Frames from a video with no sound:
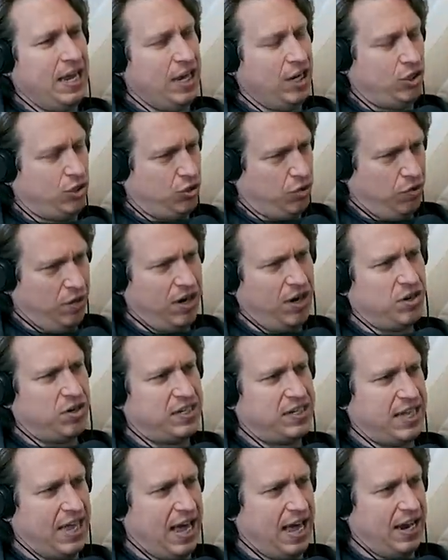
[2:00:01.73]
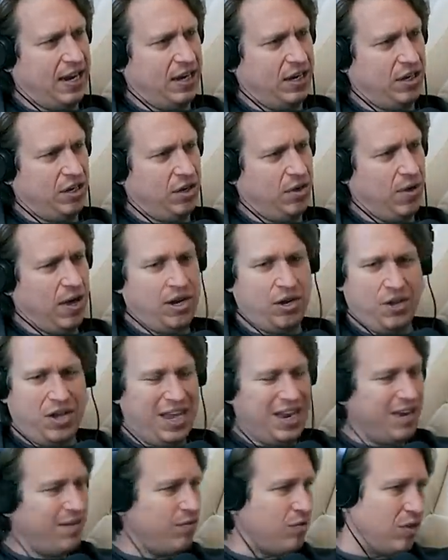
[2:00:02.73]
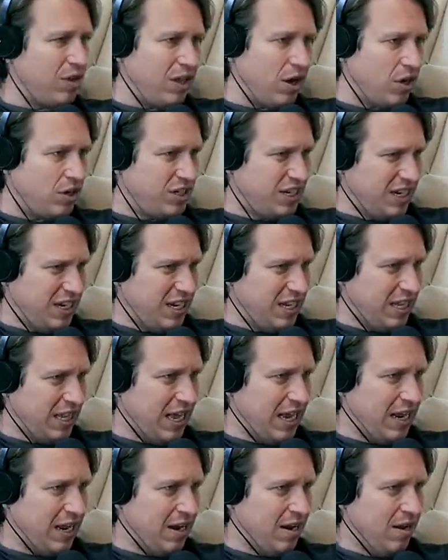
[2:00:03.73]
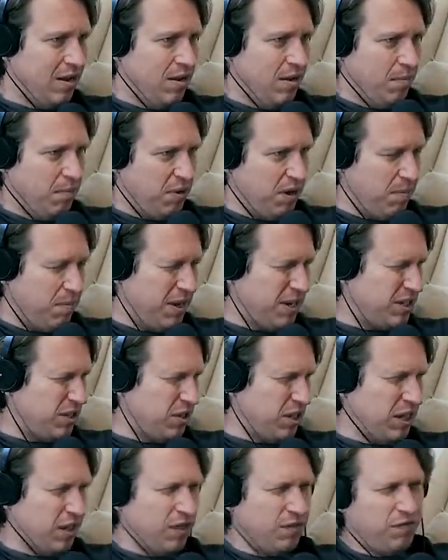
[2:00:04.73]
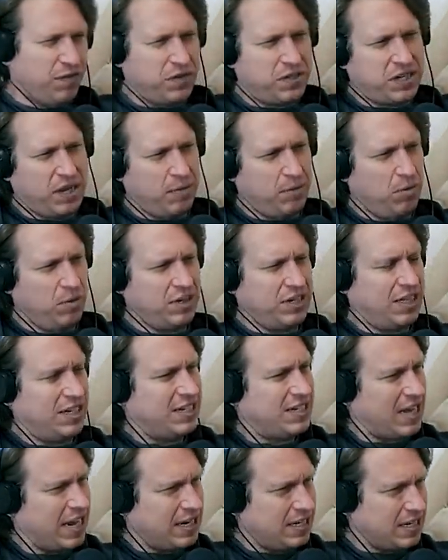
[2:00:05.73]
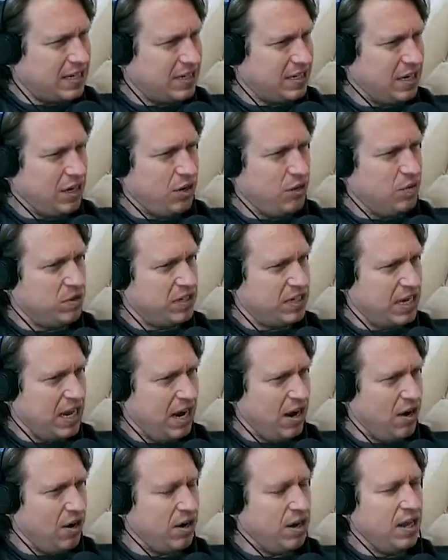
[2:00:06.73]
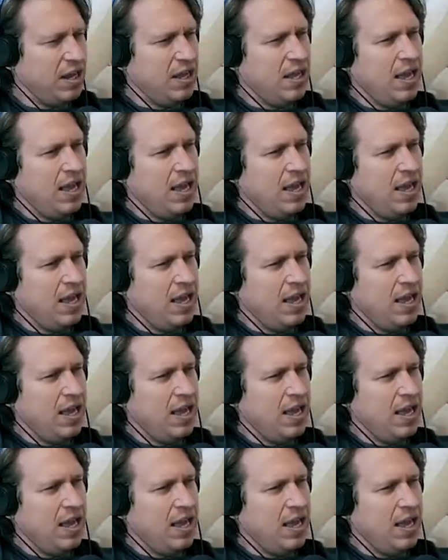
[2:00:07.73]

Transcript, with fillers: it triggers that in you, and you can't even really articulate it, but it makes you think of the first time you went to the dentist and you were scared.